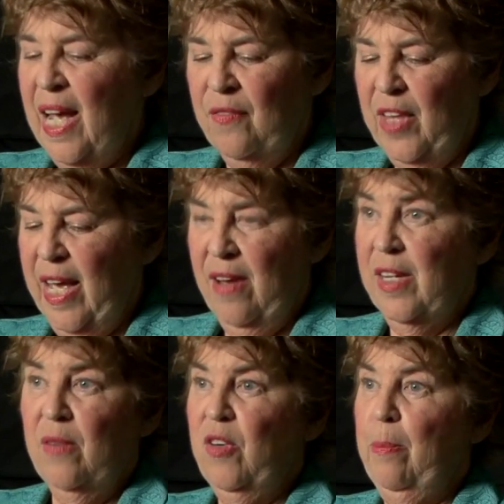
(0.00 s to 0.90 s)
If they
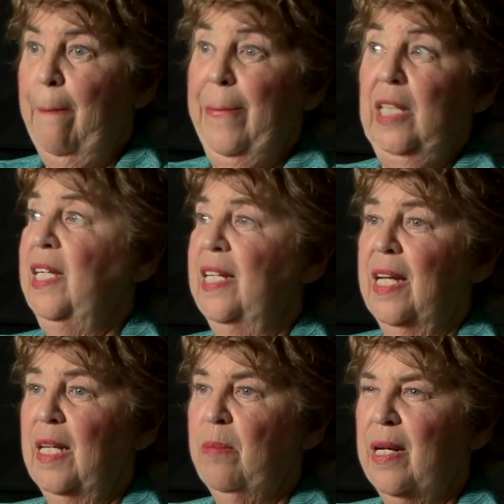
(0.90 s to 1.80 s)
had ever bullied
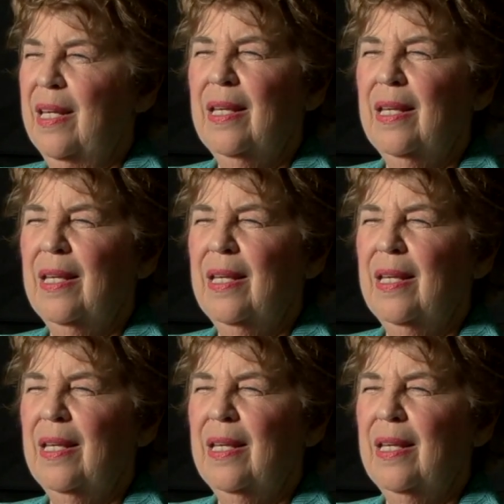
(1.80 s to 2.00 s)
anybody,